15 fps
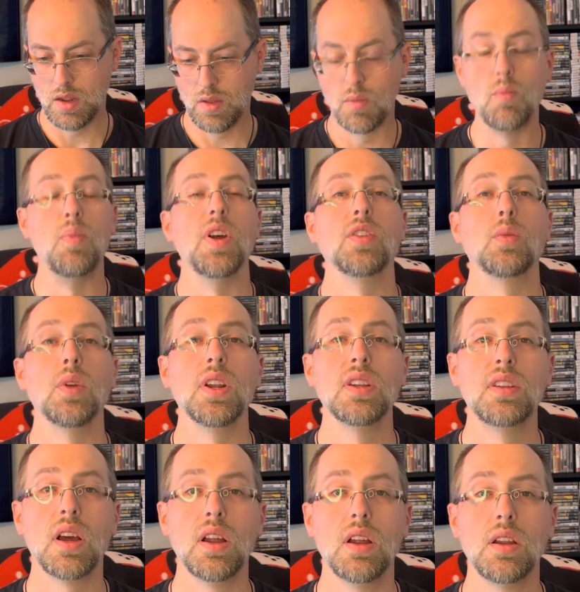best way
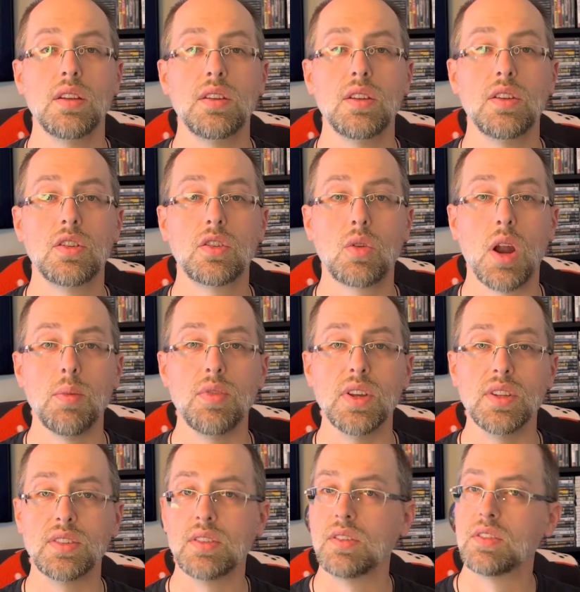to describe
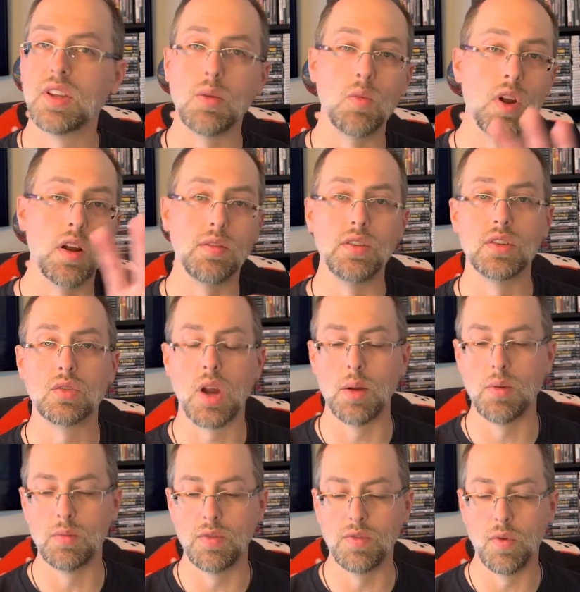this, same way I've described
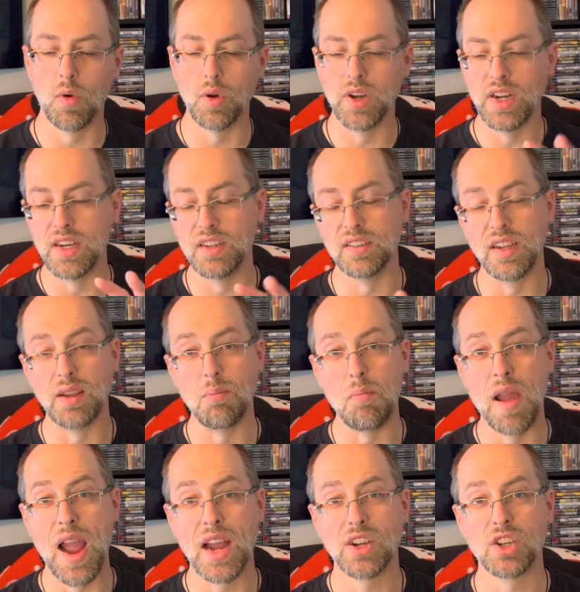it before, it is a
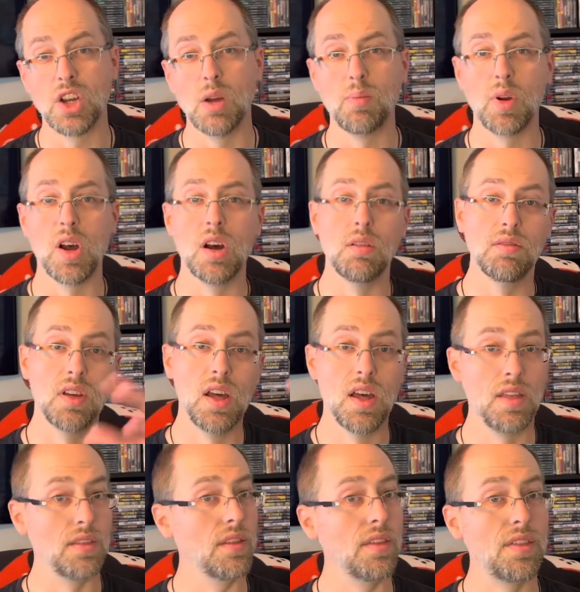mashup of
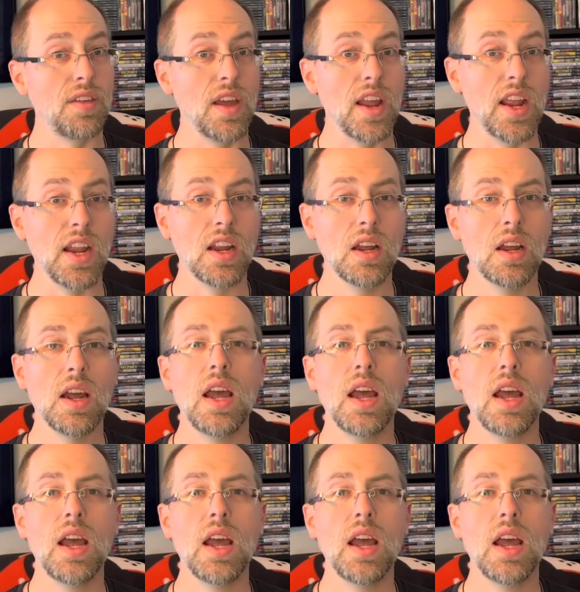The Thing